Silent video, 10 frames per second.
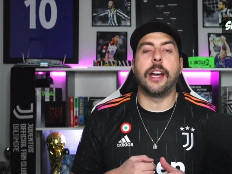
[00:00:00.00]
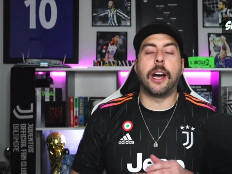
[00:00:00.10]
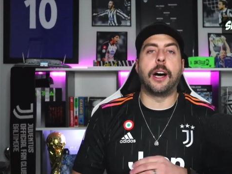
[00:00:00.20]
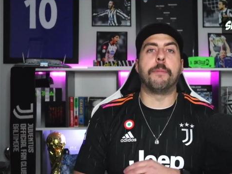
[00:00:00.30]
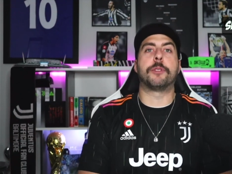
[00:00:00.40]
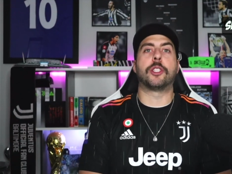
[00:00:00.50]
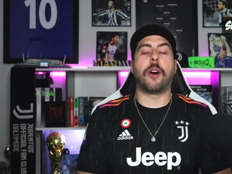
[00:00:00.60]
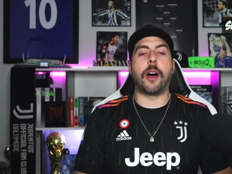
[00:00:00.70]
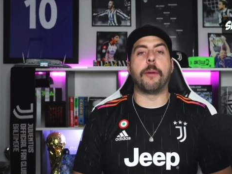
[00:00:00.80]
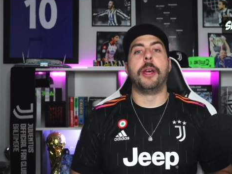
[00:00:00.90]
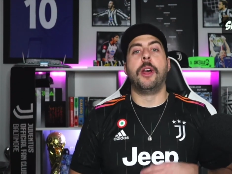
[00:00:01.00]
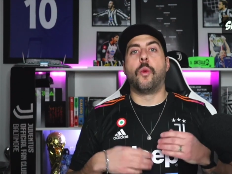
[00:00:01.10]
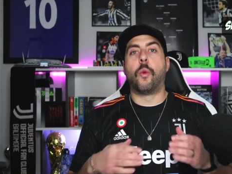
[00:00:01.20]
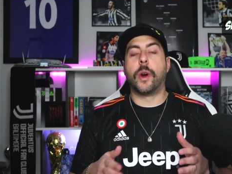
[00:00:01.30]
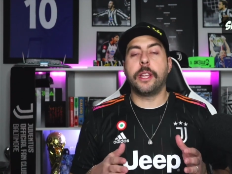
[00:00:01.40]
up top.
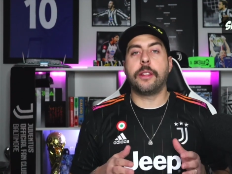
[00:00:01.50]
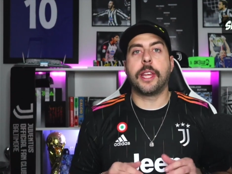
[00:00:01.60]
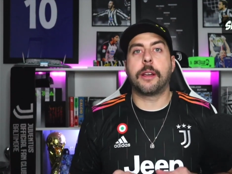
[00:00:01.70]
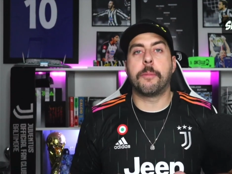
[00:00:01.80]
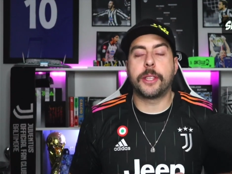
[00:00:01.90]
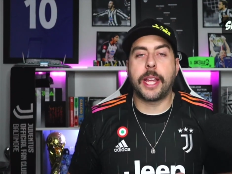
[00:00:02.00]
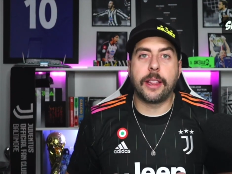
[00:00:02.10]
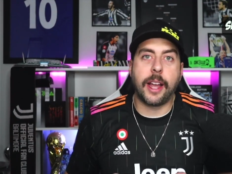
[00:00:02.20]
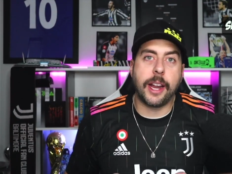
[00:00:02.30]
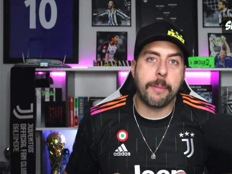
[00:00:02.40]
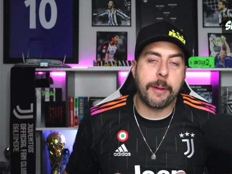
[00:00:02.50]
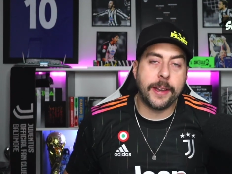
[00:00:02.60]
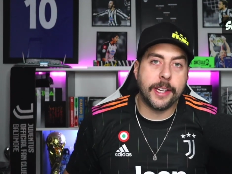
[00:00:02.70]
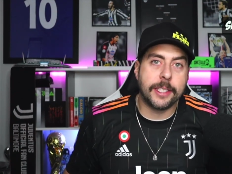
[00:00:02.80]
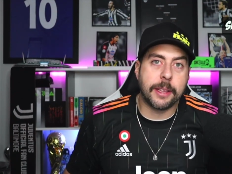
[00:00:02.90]
What do you think about that lineup
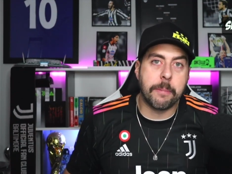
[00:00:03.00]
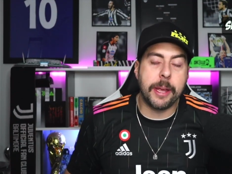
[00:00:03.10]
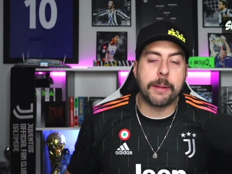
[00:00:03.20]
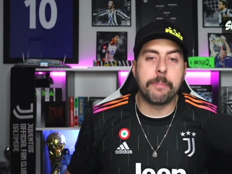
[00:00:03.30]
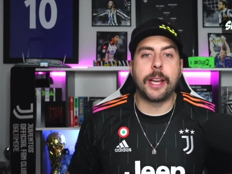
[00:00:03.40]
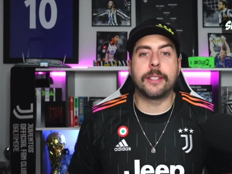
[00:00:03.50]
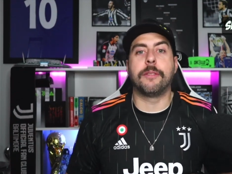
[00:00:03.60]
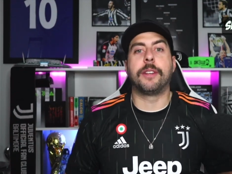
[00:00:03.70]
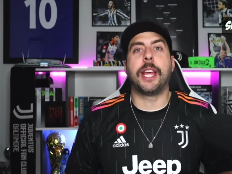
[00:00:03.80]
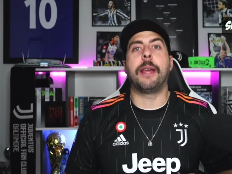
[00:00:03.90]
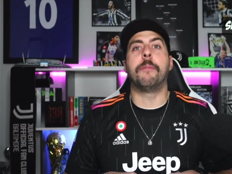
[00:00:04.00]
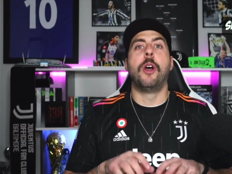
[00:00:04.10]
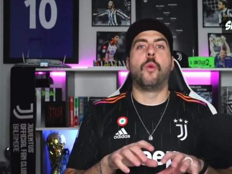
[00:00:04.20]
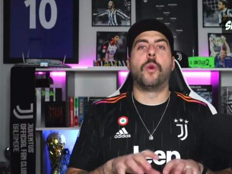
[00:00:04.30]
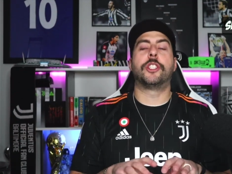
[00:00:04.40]
heading into the big, massive game?
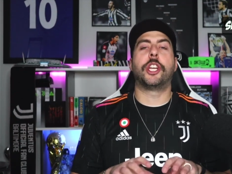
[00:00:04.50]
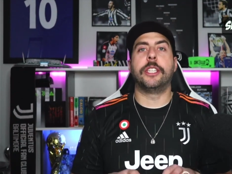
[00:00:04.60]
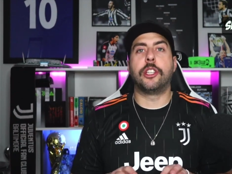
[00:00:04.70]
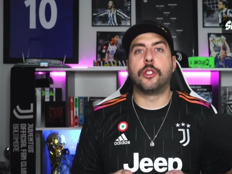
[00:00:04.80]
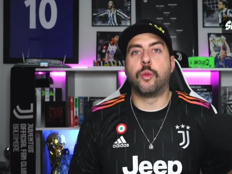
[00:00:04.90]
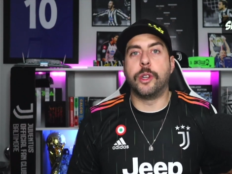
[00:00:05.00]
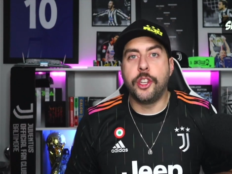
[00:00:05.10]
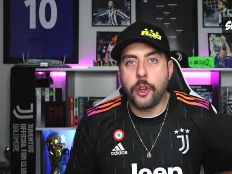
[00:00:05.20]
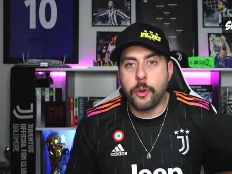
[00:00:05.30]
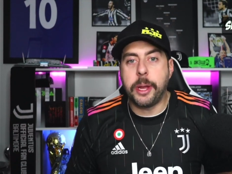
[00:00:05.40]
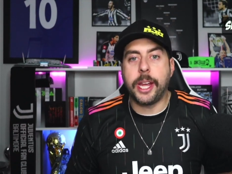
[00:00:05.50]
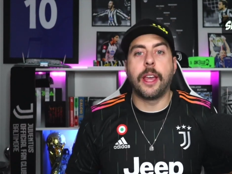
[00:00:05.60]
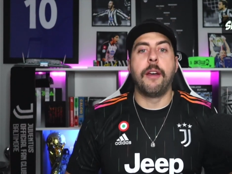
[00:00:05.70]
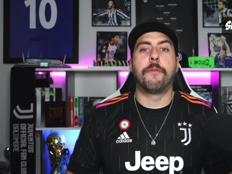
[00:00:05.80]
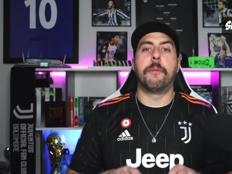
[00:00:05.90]
What changes would you make?
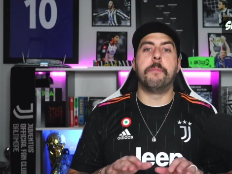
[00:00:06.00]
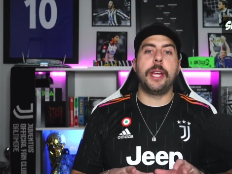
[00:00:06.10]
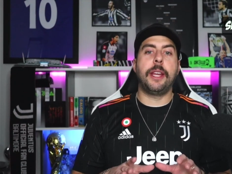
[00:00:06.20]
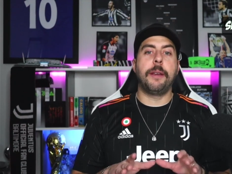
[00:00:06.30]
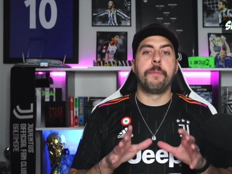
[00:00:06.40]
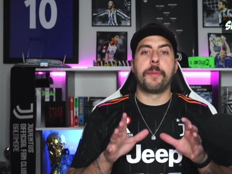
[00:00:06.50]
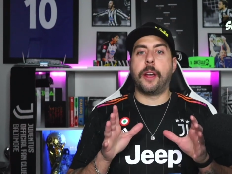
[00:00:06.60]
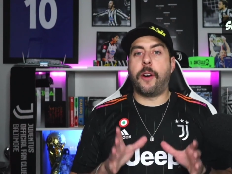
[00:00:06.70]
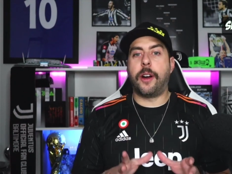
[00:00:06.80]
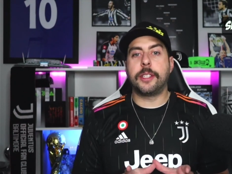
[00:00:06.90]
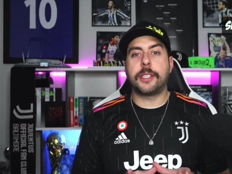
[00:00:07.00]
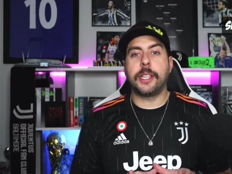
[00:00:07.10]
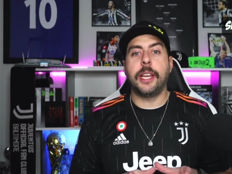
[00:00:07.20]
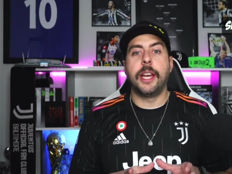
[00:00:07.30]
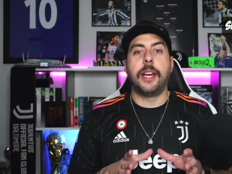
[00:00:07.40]
For me,
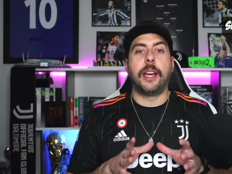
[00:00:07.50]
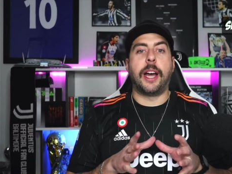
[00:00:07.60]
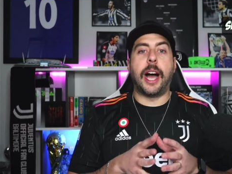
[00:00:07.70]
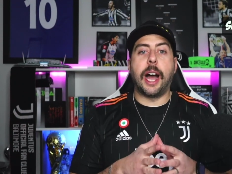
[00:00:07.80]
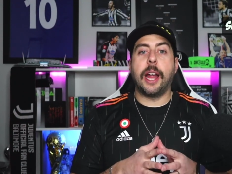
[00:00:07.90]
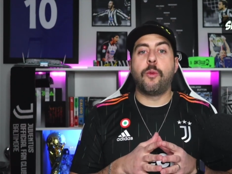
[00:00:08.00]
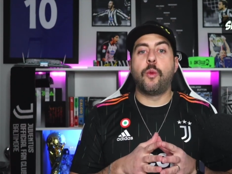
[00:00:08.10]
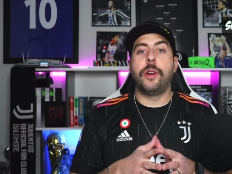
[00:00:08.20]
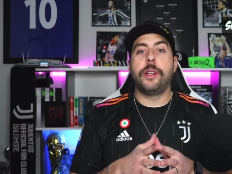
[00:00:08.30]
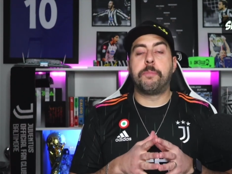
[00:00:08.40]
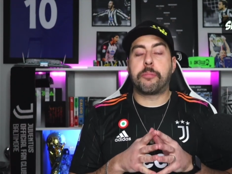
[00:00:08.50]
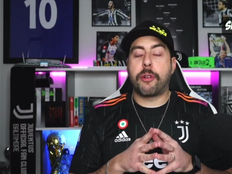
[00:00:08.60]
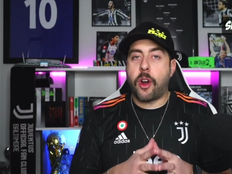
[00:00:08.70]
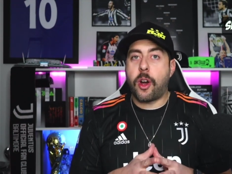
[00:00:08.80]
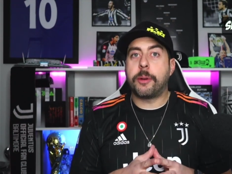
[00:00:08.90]
honestly, I would
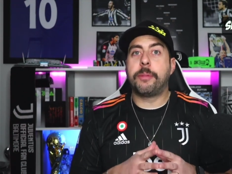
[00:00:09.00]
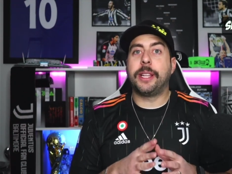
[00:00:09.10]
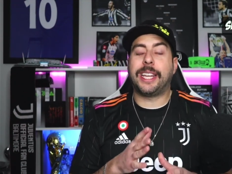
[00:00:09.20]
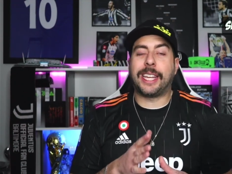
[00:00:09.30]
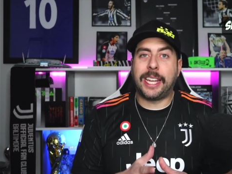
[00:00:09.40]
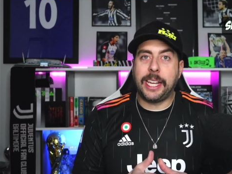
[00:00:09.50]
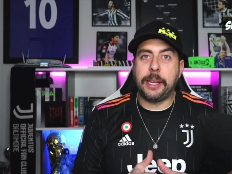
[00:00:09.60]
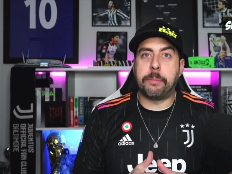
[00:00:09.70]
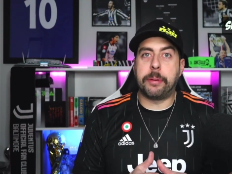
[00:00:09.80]
probably keep